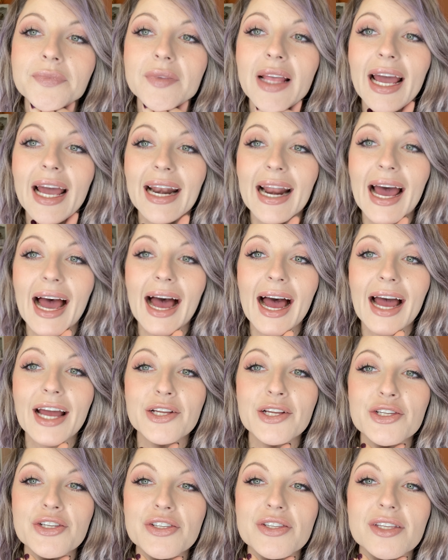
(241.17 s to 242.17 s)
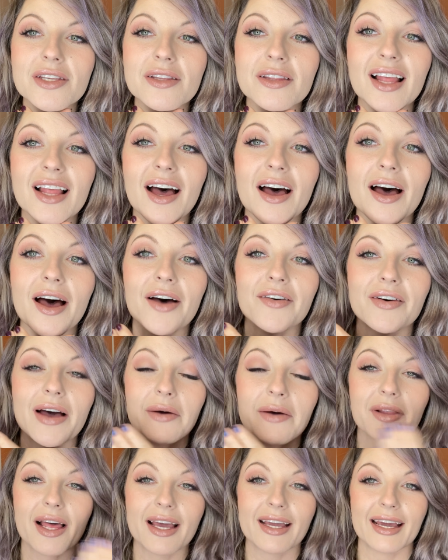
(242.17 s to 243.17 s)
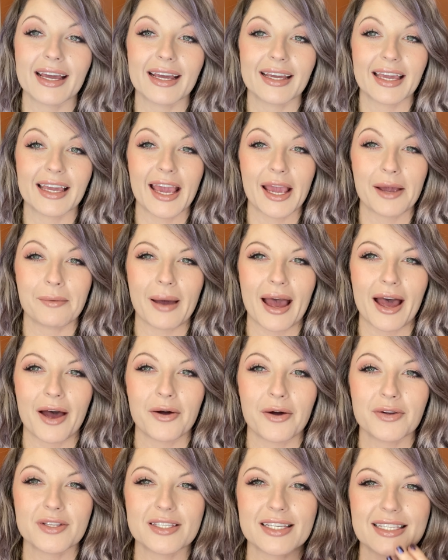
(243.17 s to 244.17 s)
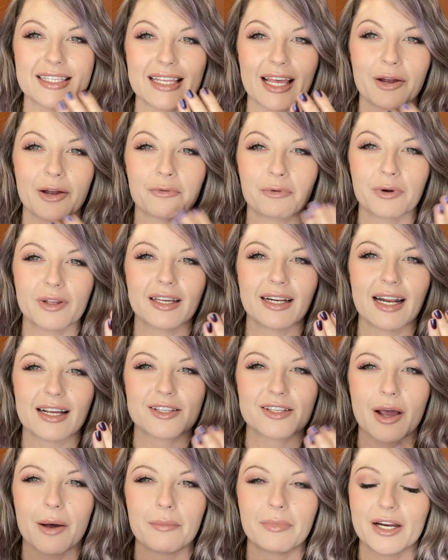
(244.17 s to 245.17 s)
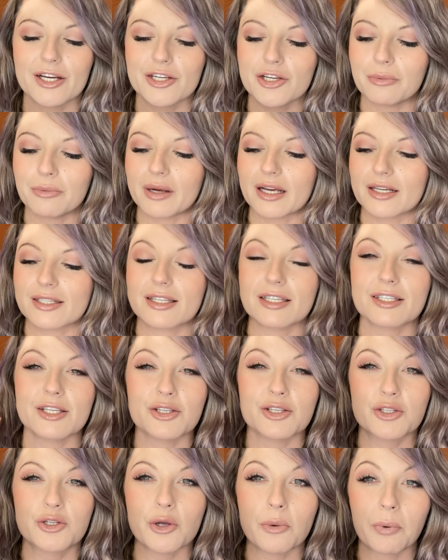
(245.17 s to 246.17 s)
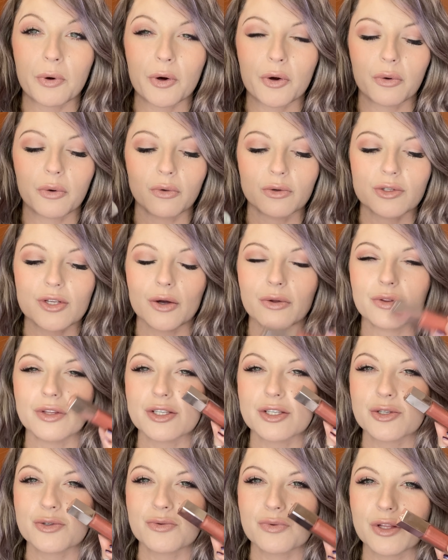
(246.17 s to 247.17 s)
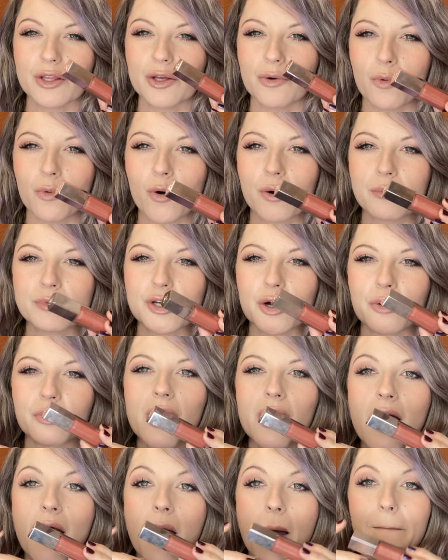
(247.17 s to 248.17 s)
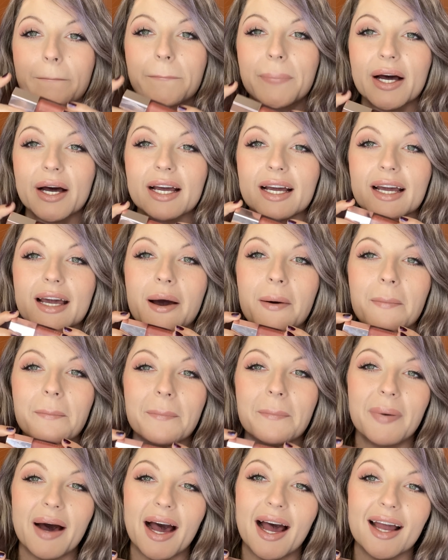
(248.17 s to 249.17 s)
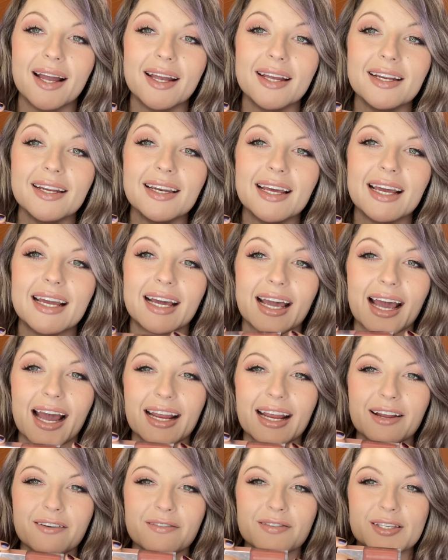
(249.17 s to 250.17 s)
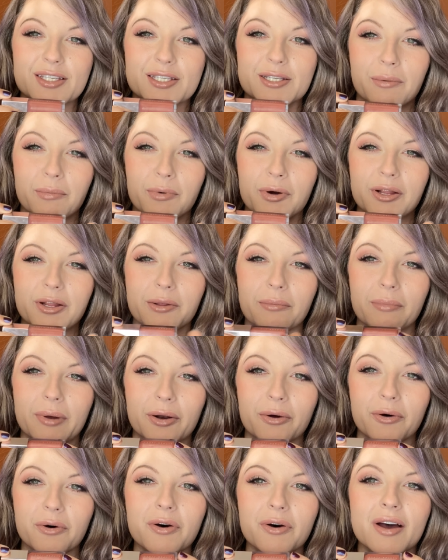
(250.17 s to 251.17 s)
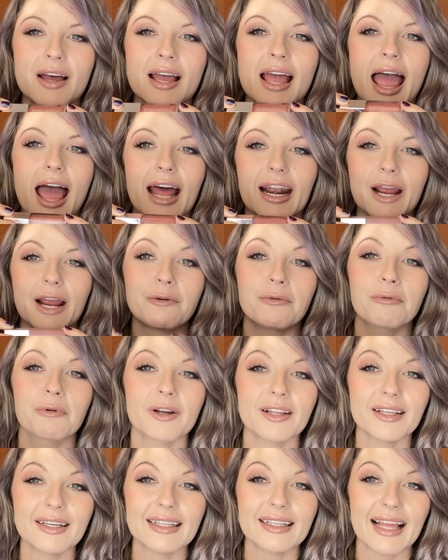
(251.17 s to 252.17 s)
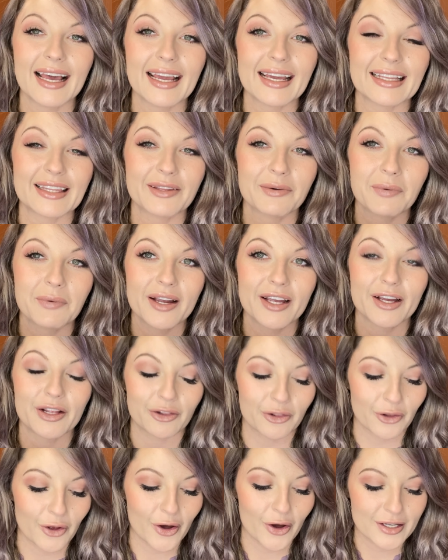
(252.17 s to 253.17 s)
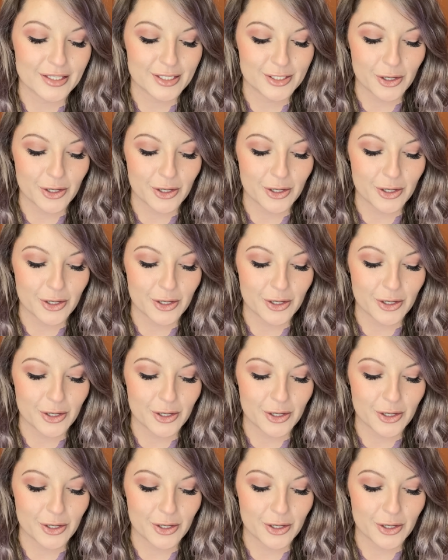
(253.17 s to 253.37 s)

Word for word: And I just love how like it came out. It's like a really nice combination because this is super cool tone. This is really warm tone, but combined, it kind of is somewhere in the middle. And I really like the way it looks.